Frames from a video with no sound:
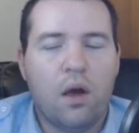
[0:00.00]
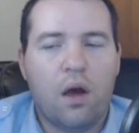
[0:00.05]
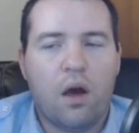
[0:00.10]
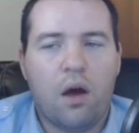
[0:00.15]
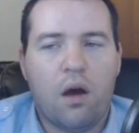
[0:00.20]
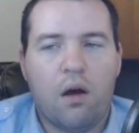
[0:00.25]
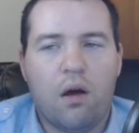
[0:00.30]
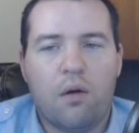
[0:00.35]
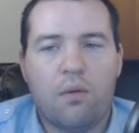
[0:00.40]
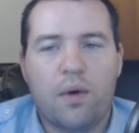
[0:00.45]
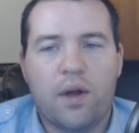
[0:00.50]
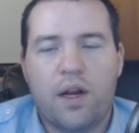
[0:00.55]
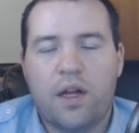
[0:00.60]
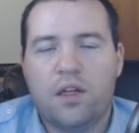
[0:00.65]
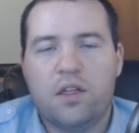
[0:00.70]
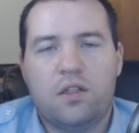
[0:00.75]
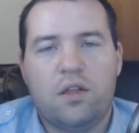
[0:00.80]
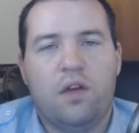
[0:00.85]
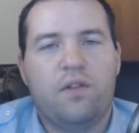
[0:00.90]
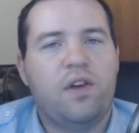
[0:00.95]
And I
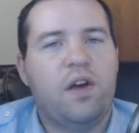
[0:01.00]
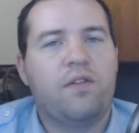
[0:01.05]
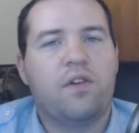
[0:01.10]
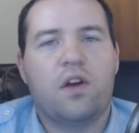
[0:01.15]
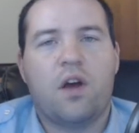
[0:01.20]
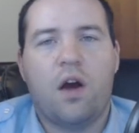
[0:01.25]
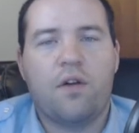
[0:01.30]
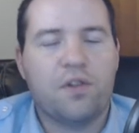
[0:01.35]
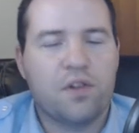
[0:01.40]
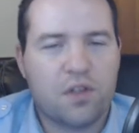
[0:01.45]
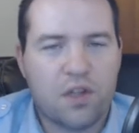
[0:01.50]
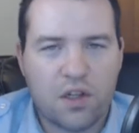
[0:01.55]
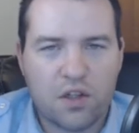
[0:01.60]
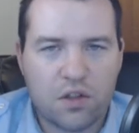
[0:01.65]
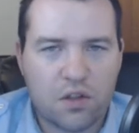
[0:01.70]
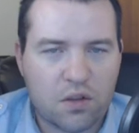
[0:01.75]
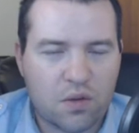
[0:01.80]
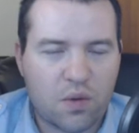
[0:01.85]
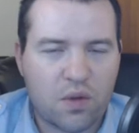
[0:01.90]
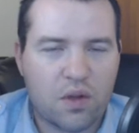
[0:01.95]
just love having
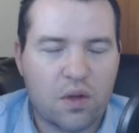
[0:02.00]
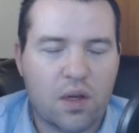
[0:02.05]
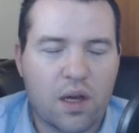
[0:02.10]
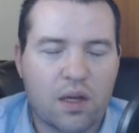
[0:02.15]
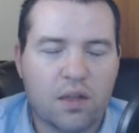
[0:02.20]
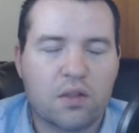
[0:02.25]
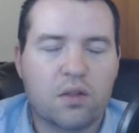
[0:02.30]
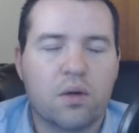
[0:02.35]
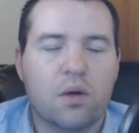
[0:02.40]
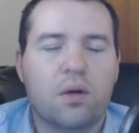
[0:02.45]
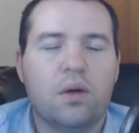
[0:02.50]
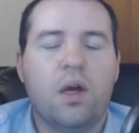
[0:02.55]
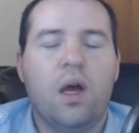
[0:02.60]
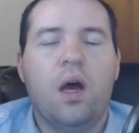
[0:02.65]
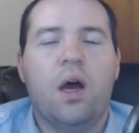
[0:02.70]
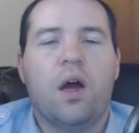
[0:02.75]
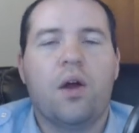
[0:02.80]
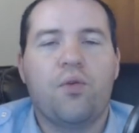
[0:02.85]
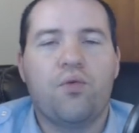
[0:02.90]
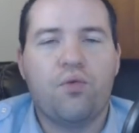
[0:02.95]
conversations with you guys. So
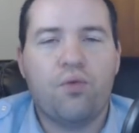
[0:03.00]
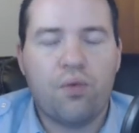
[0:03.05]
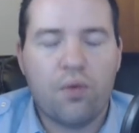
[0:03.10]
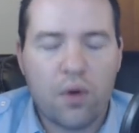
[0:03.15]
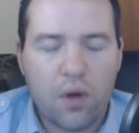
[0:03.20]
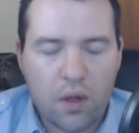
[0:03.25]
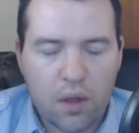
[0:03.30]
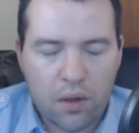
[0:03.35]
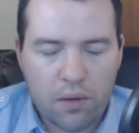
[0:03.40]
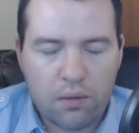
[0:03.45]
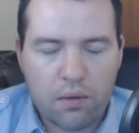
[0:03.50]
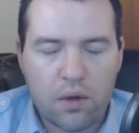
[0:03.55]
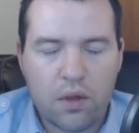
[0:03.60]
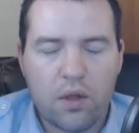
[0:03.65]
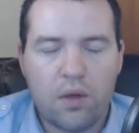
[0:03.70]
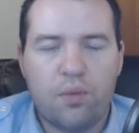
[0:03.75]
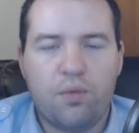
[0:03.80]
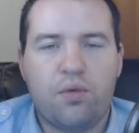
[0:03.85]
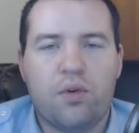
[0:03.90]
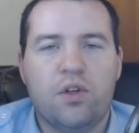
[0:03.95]
I really,
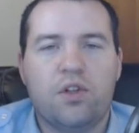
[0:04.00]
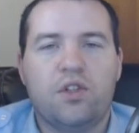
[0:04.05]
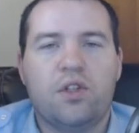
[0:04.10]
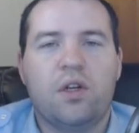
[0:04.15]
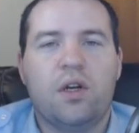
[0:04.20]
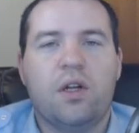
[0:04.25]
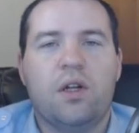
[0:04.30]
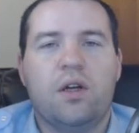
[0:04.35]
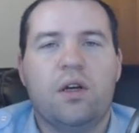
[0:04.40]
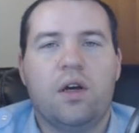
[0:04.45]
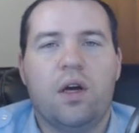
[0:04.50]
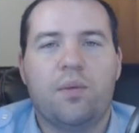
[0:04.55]
really appreciate it.